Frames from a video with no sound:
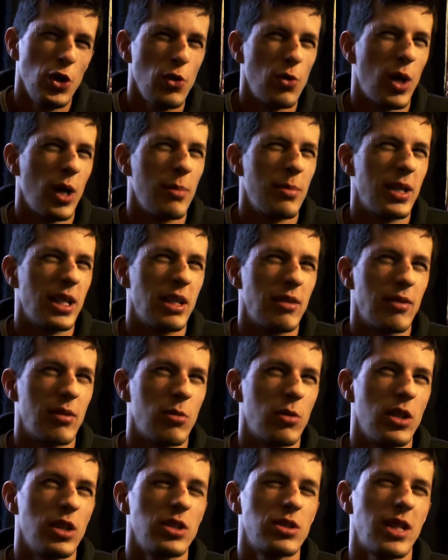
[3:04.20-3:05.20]
I believe it
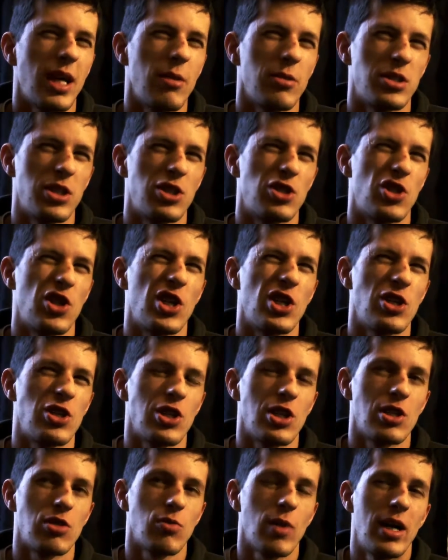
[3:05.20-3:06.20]
was. That was a
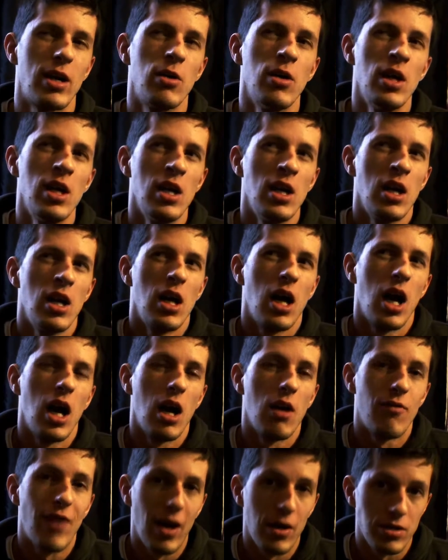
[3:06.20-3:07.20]
G&G as well.
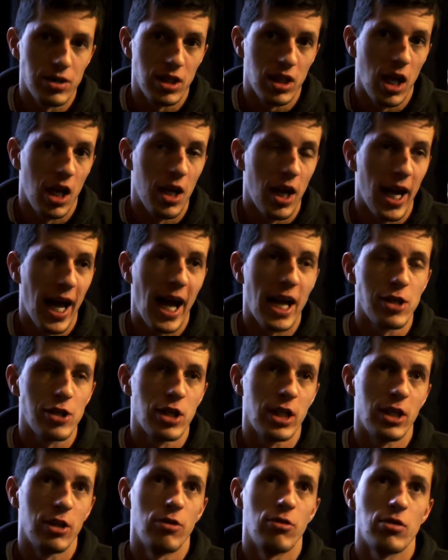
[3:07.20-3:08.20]
That was the gun I
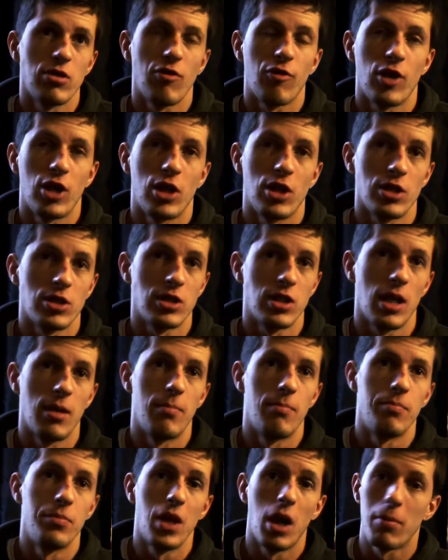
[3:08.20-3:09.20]
actually used first.
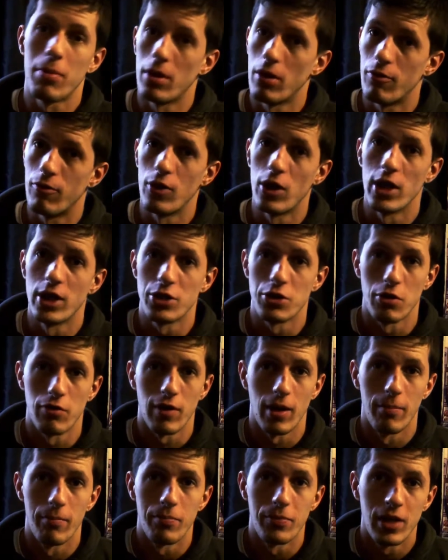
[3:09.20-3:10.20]
I'll put a footage of
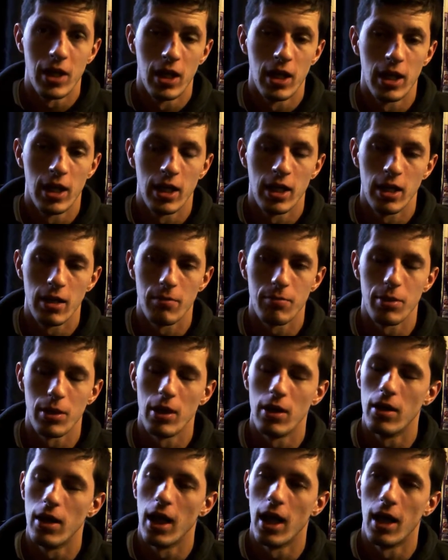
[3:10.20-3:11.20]

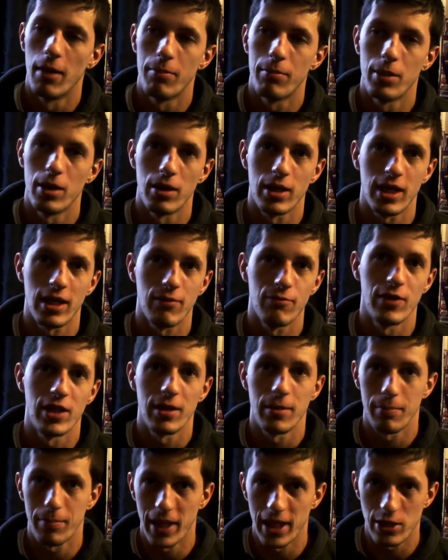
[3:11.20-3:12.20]
put a
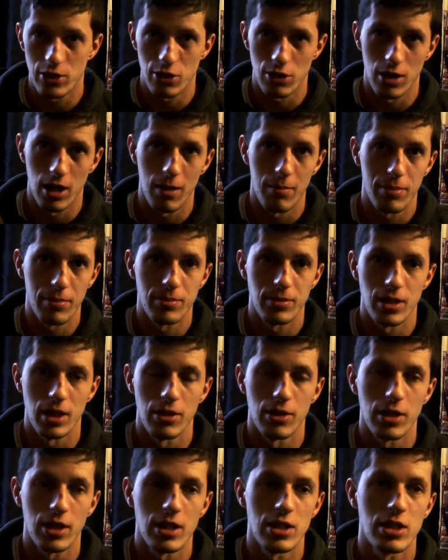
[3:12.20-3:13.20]
picture up so
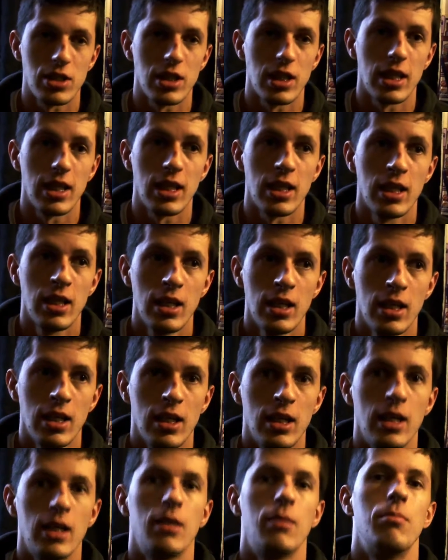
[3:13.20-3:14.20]
you can see
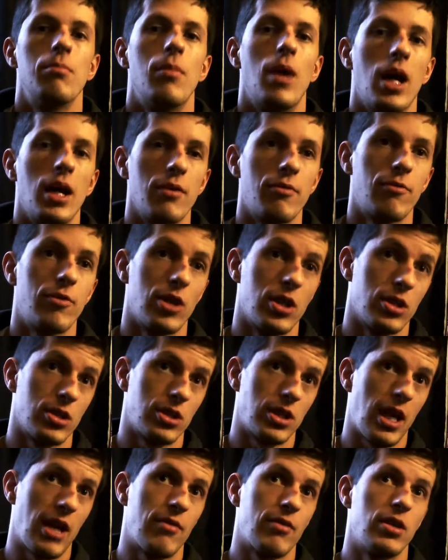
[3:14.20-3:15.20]
my
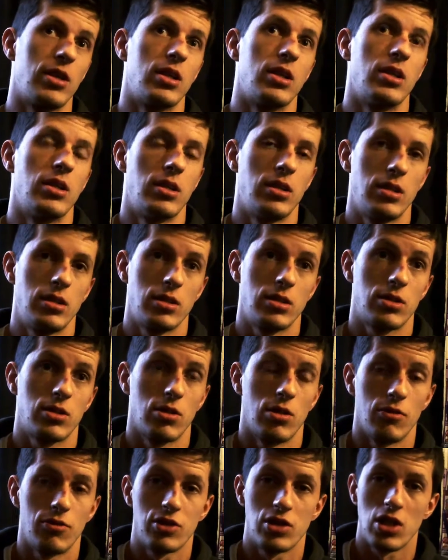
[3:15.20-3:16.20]
first ever
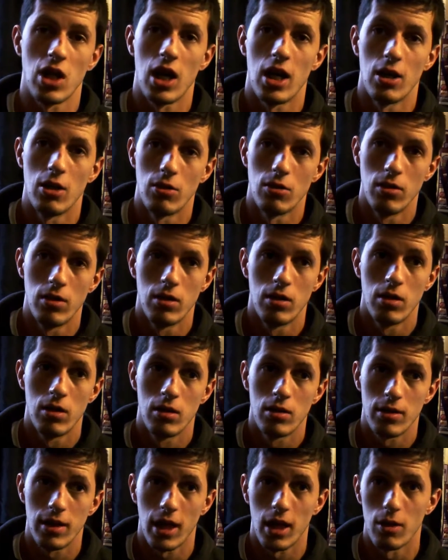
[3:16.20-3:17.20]
sort of style
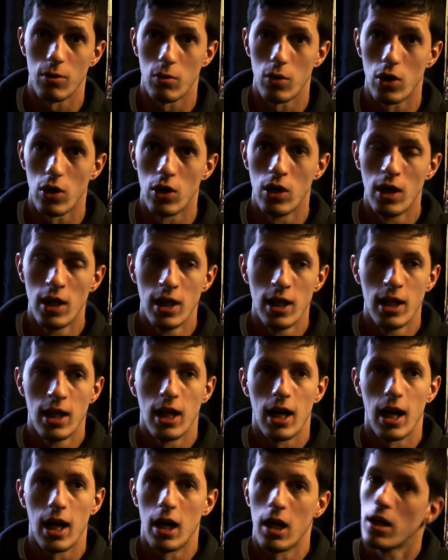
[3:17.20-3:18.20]
that I wore
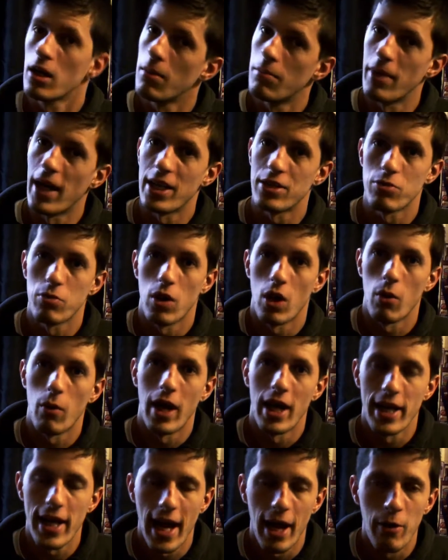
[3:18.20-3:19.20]
compared to what I
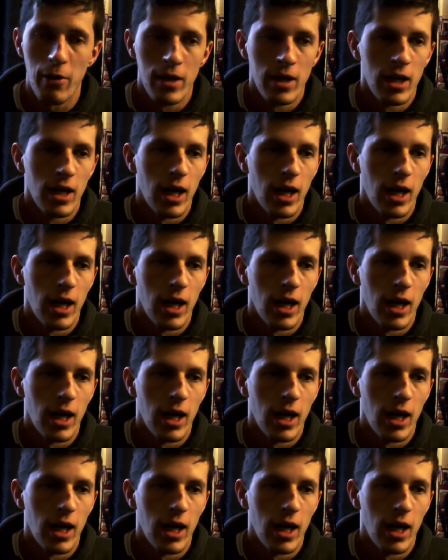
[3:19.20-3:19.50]
wear now.